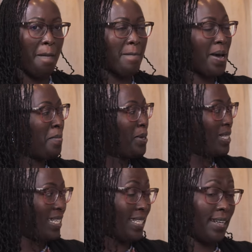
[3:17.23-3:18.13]
my boss
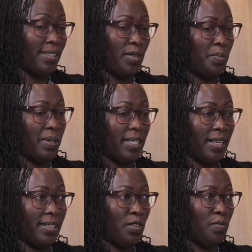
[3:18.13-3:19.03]
decides you
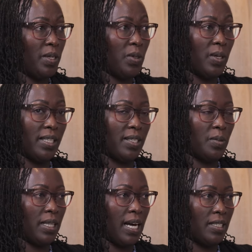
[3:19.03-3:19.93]
present you've been doing
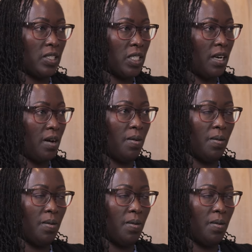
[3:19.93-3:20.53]
this with angie mm.